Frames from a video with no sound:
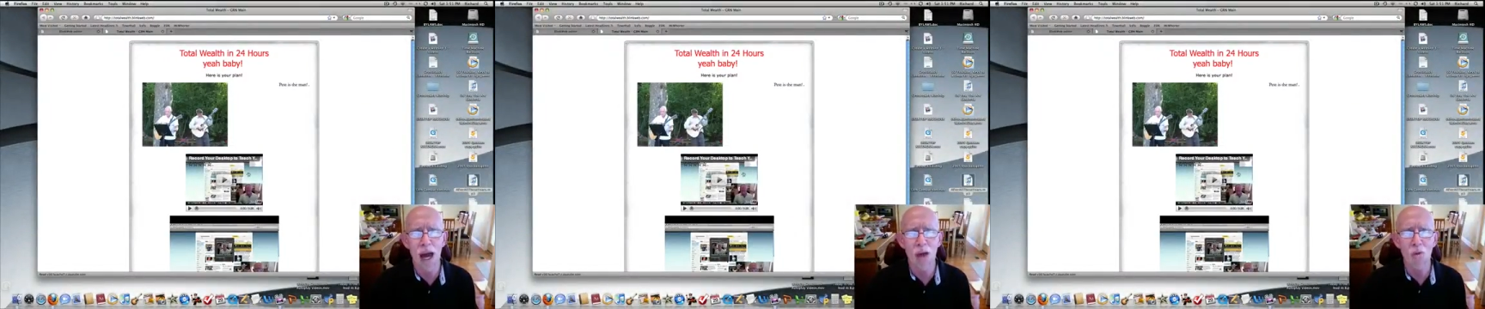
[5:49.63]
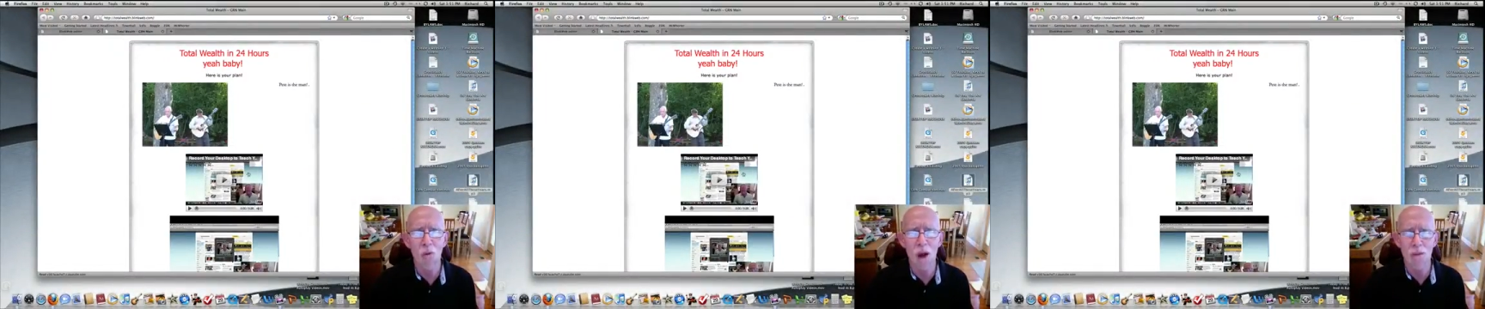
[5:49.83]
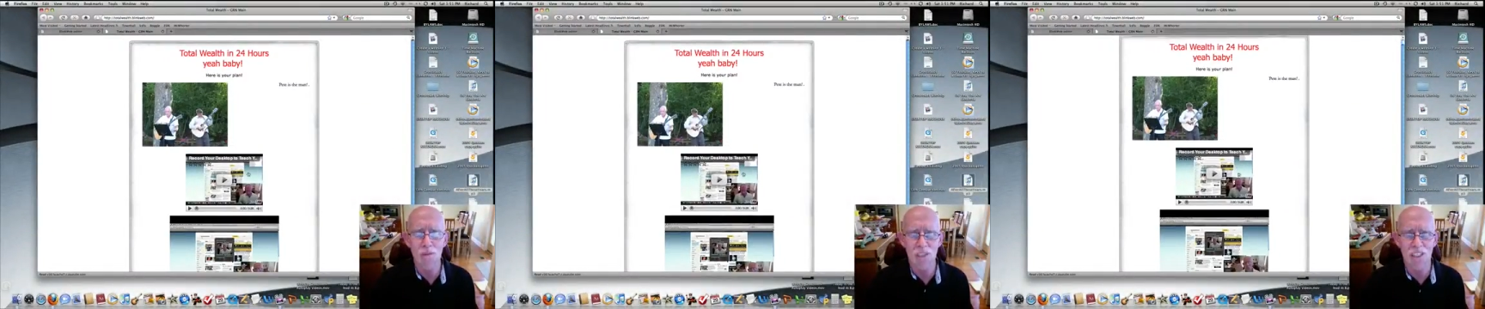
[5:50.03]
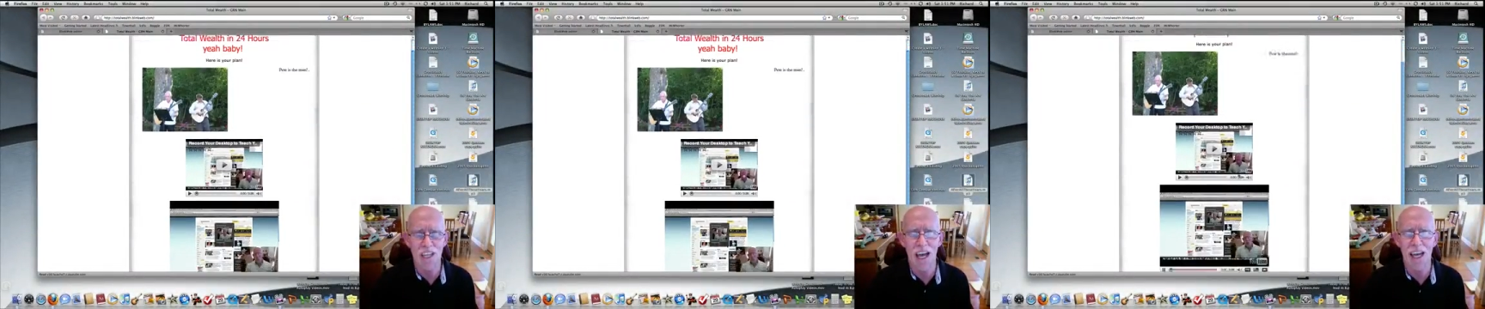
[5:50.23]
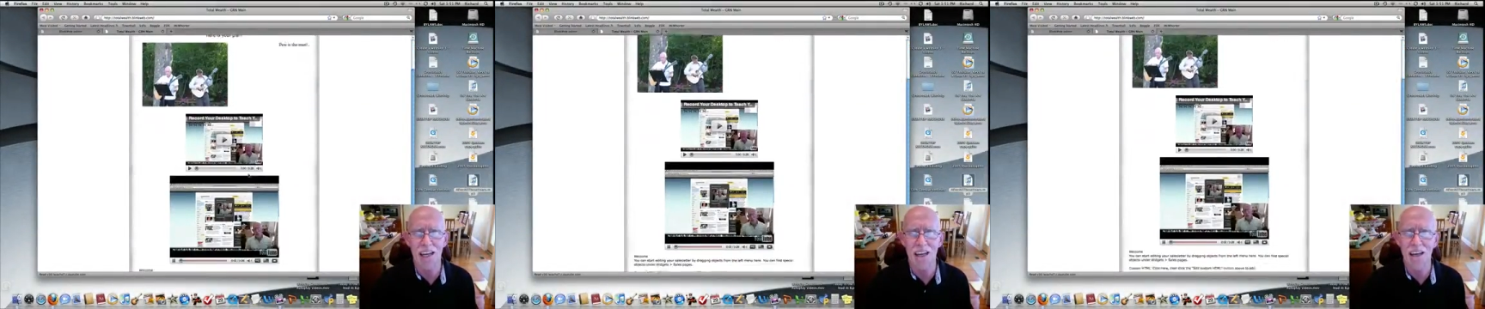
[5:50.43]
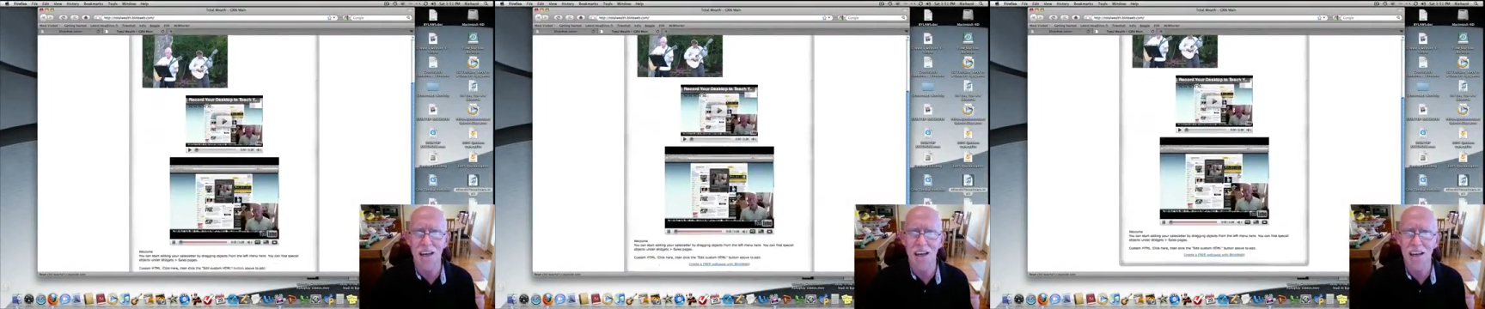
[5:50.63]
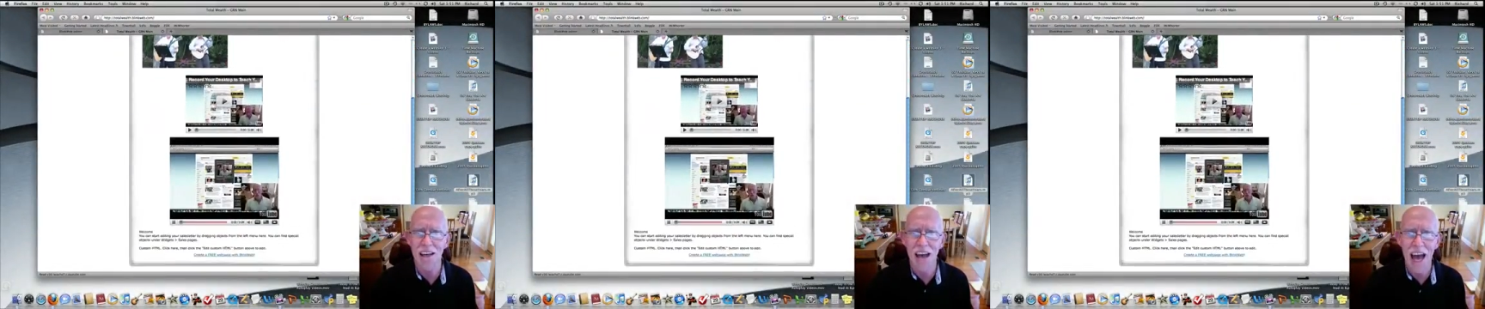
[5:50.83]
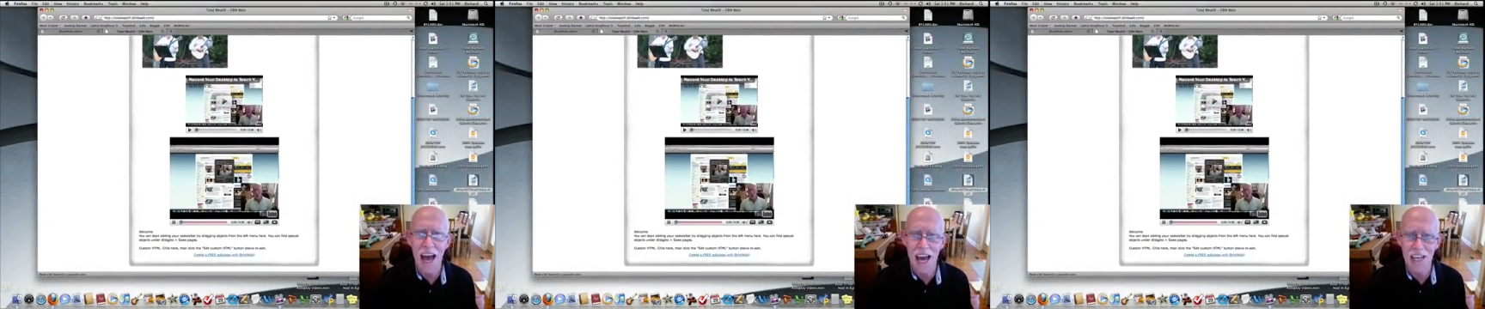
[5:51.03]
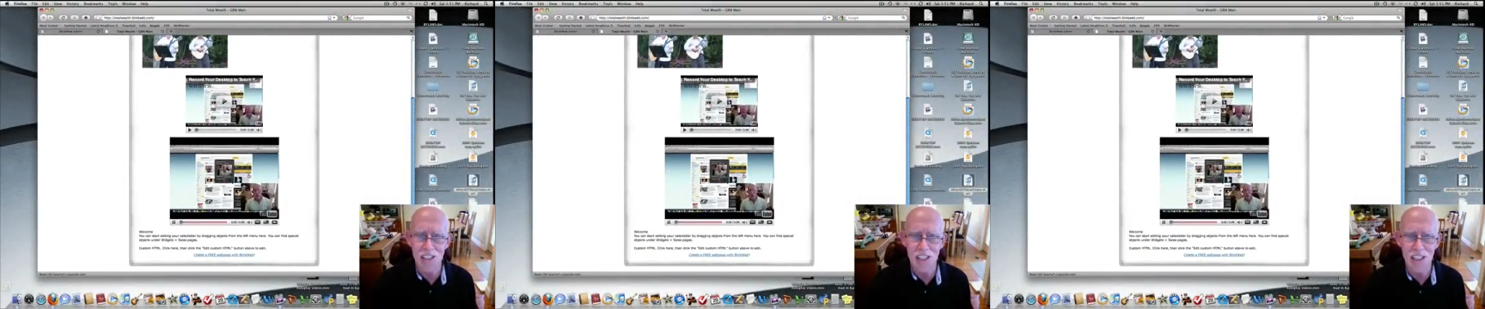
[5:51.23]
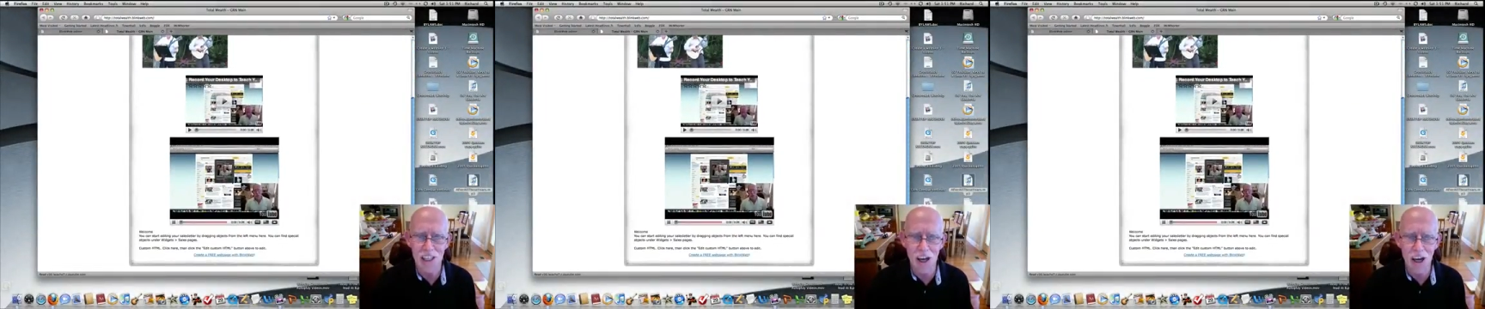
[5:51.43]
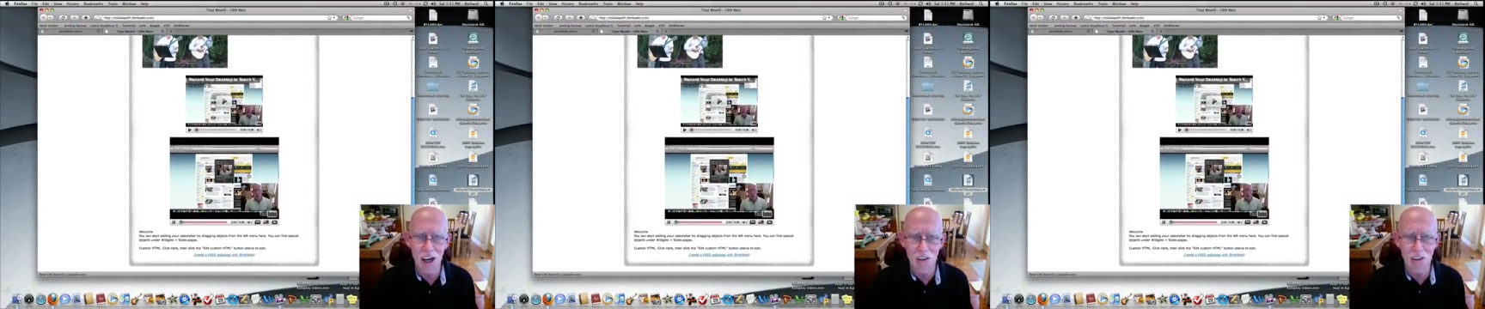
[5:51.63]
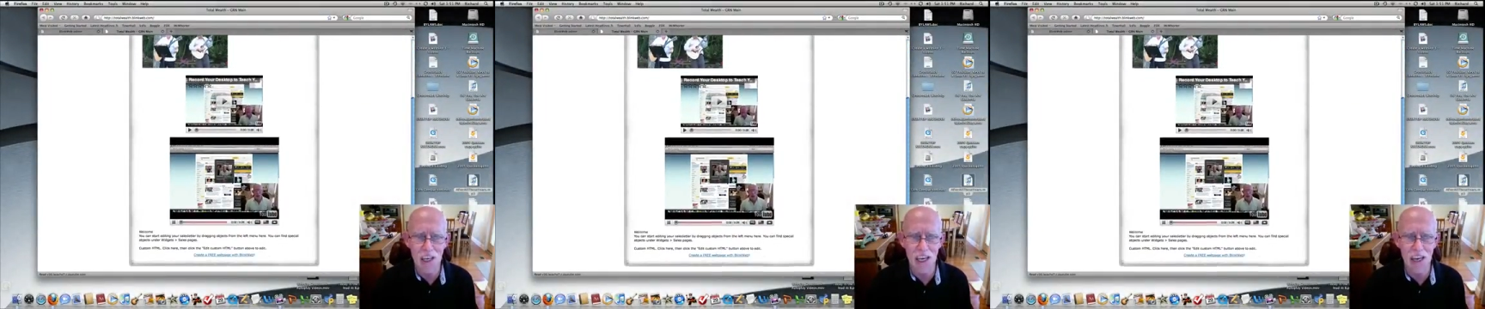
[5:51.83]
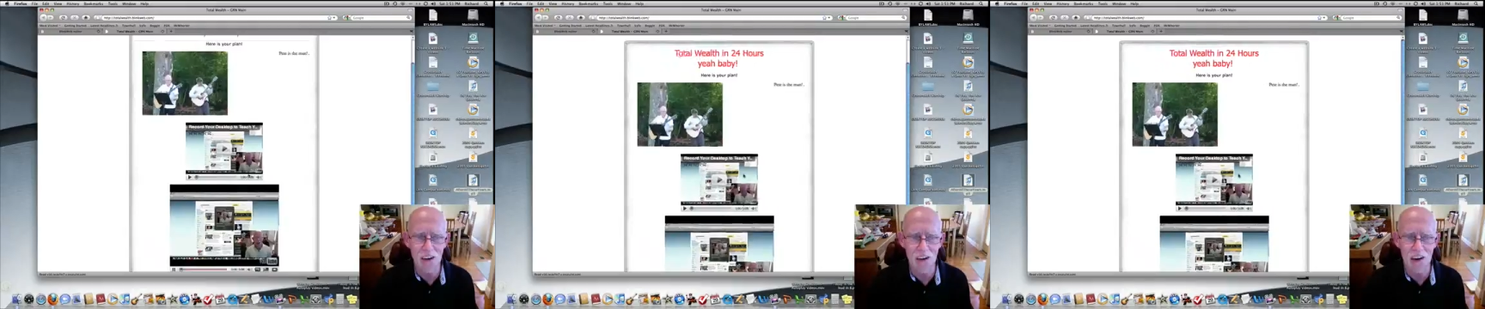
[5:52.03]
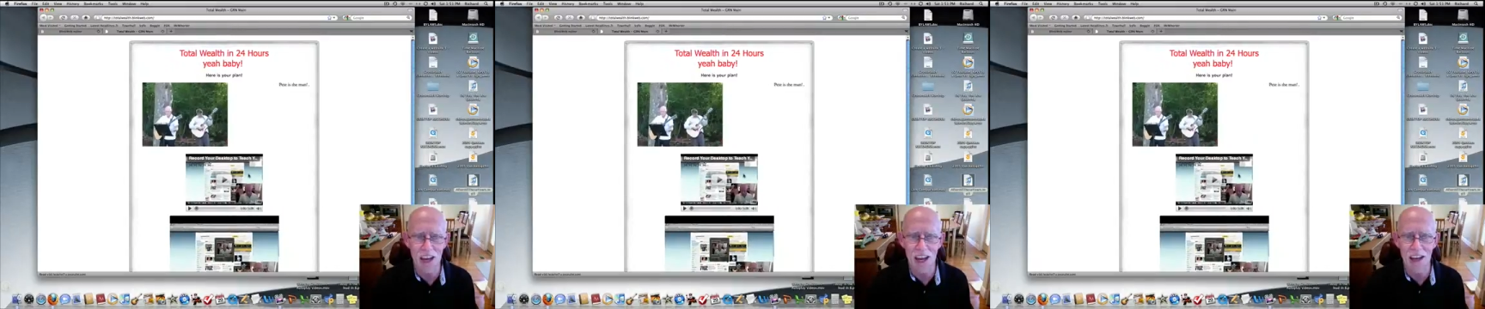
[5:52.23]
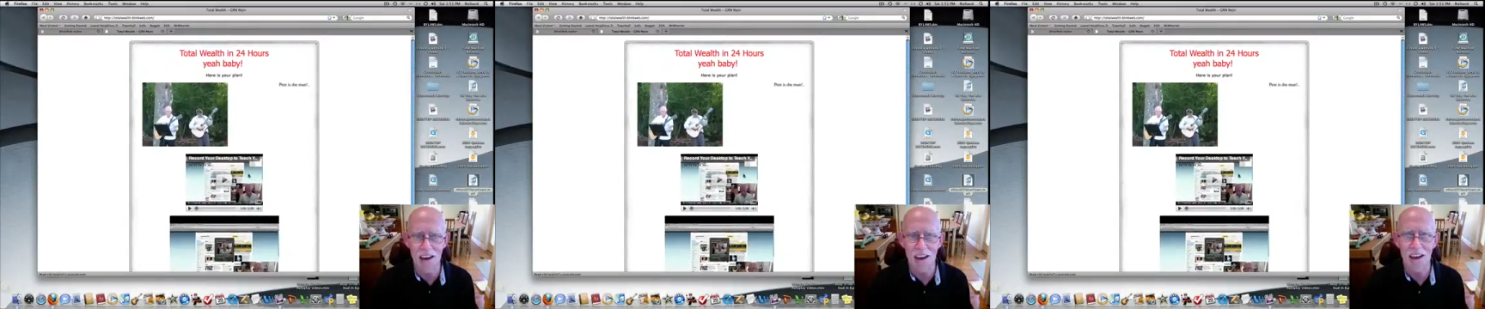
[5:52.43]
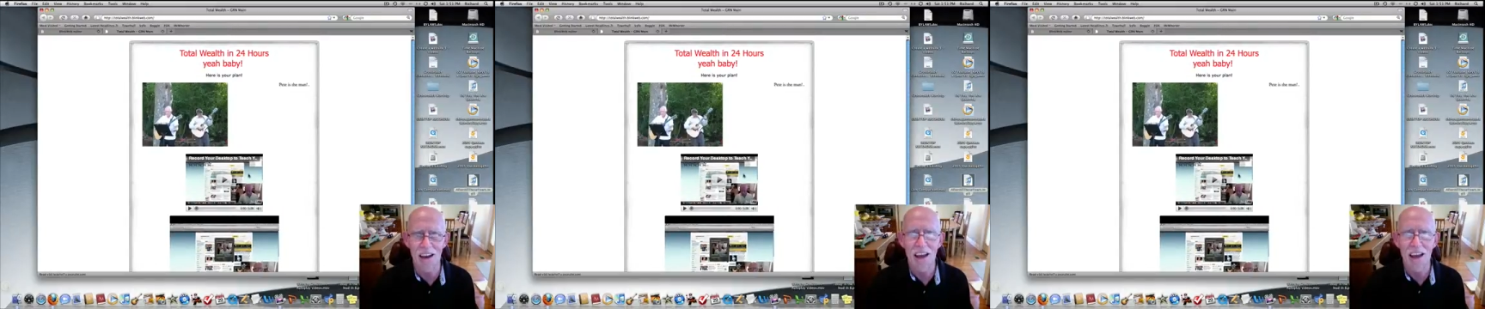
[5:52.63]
website actually on the internet.